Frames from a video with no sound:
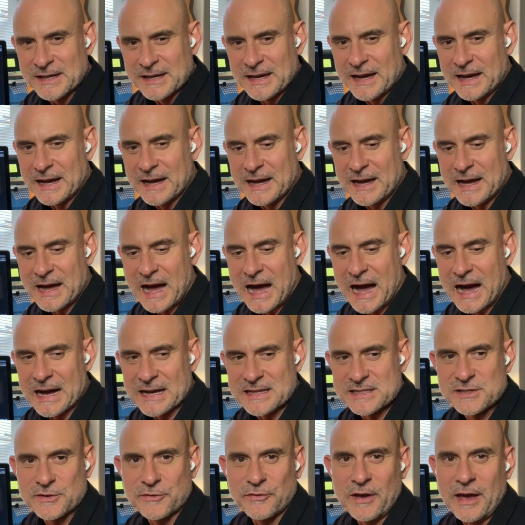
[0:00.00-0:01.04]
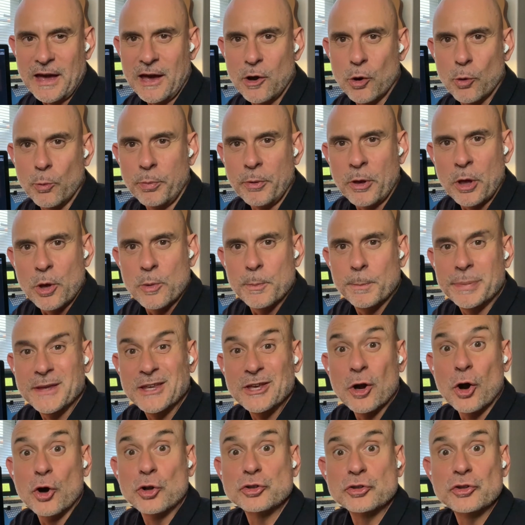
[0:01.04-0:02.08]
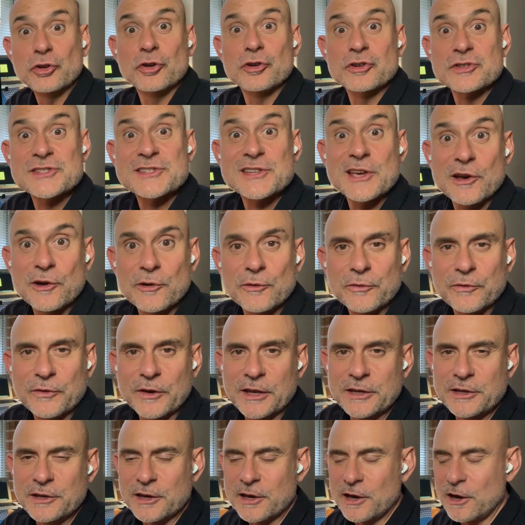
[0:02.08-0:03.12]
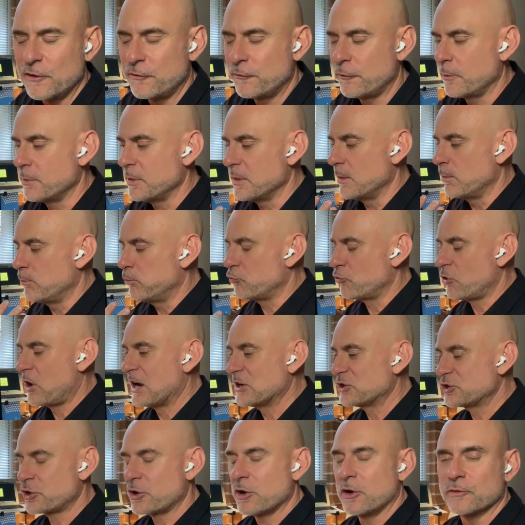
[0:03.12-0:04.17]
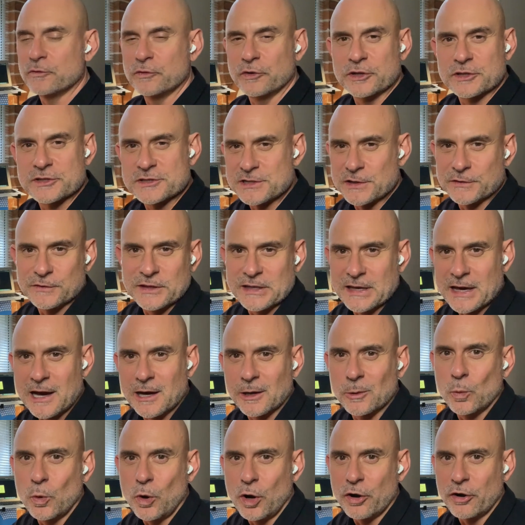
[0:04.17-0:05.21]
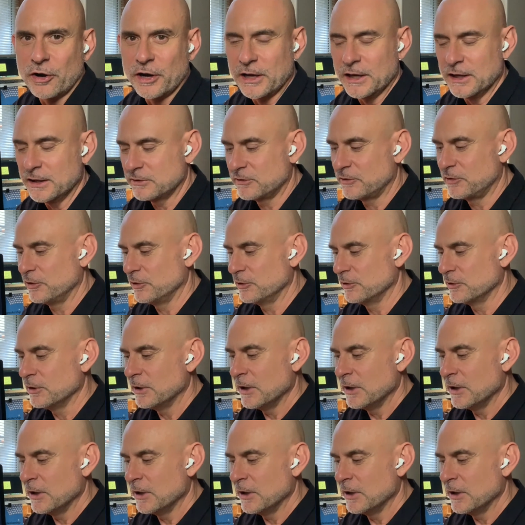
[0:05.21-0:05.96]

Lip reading: ask for help beyond yourself, and you go from the brash confidence of the young warrior to